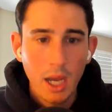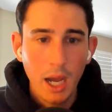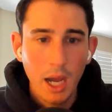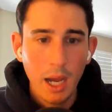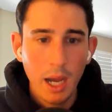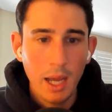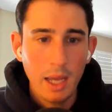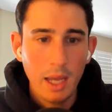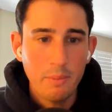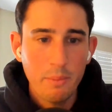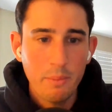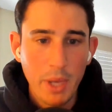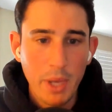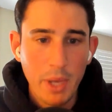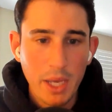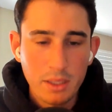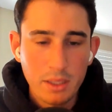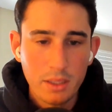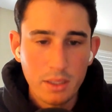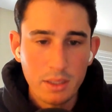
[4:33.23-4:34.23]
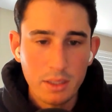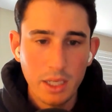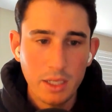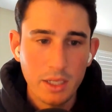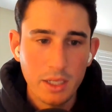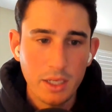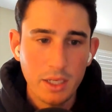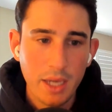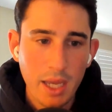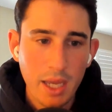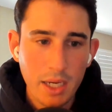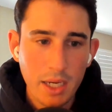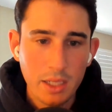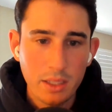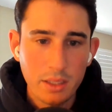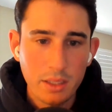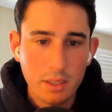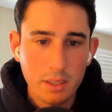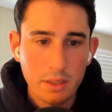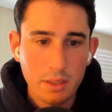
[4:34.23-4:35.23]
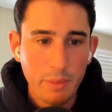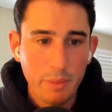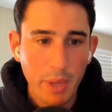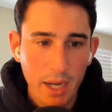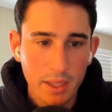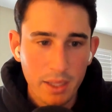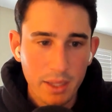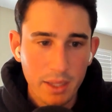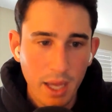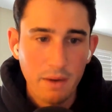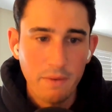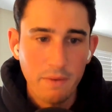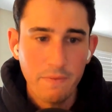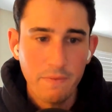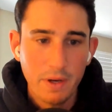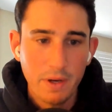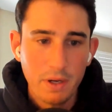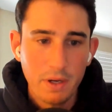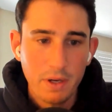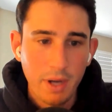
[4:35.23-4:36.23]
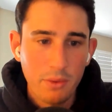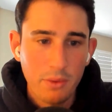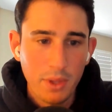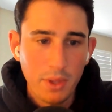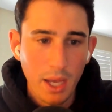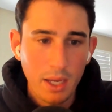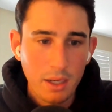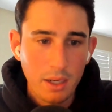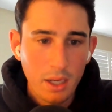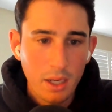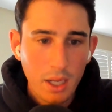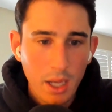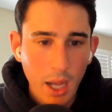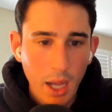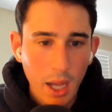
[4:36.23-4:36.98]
Uh, and basically, Canadians back then figured out that